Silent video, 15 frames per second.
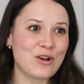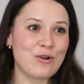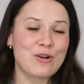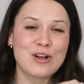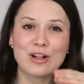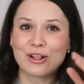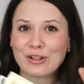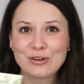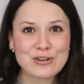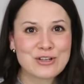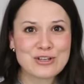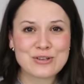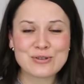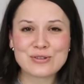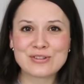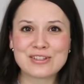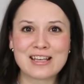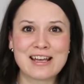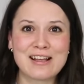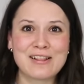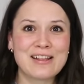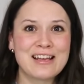know, learn a new
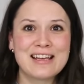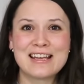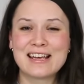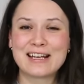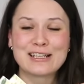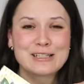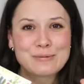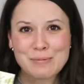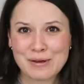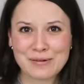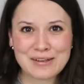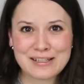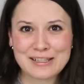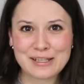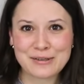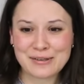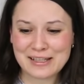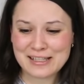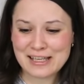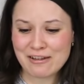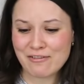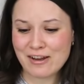skill, experience
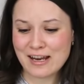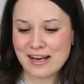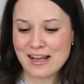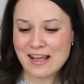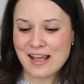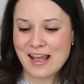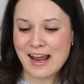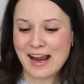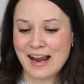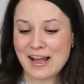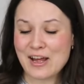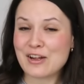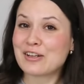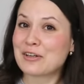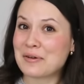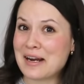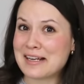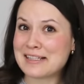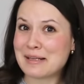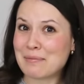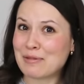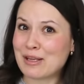creativity, and
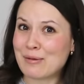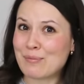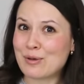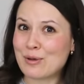create something